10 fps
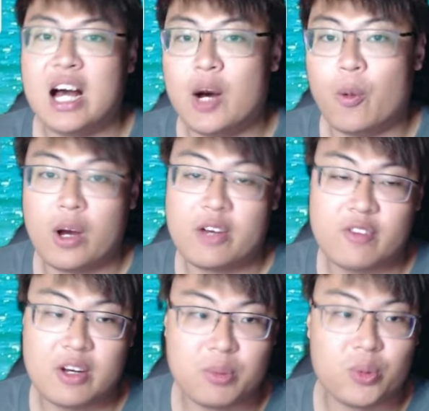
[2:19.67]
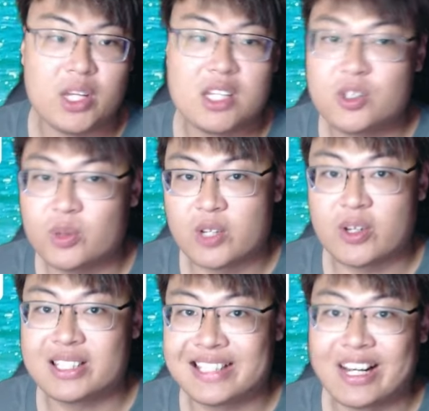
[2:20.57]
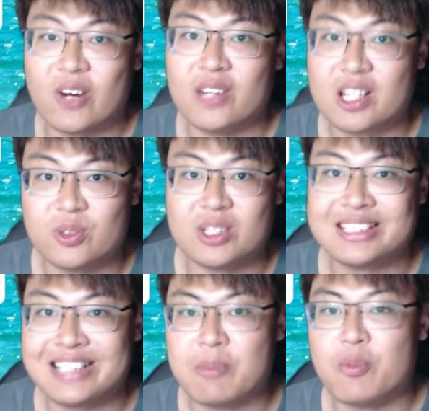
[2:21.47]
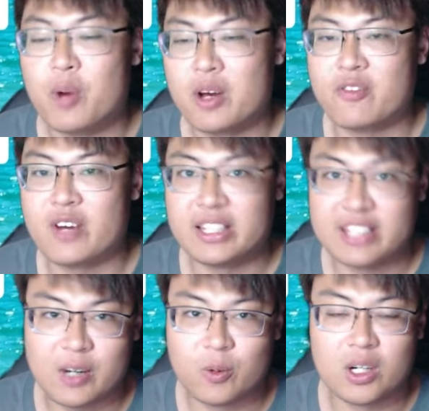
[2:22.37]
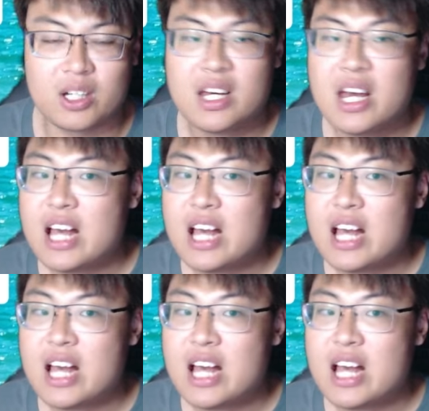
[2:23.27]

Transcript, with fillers: a Wi-Fi built in so that you guys can connect to the same Wi-Fi network.